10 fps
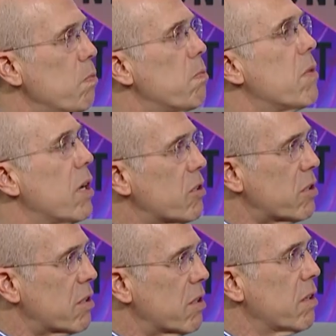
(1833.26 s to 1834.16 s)

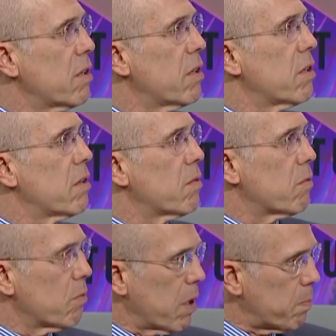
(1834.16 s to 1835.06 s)
must
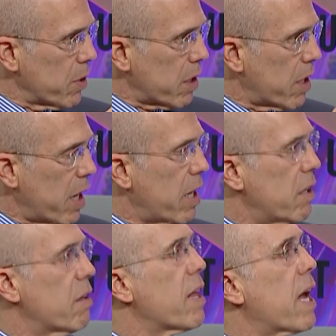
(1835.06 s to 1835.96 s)

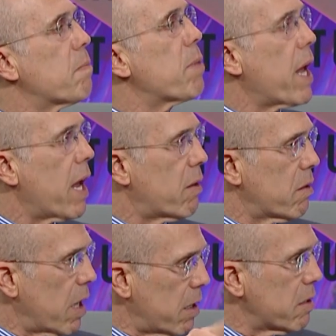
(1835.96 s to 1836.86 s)
replicate that
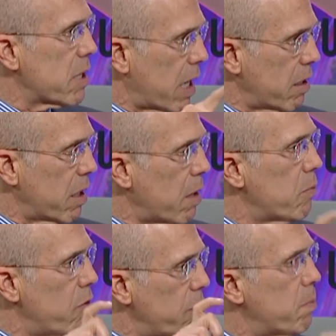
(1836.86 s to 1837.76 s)
path, not exactly that
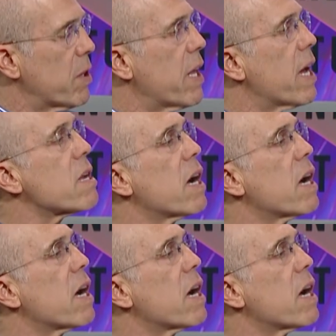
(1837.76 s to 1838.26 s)
movie, but that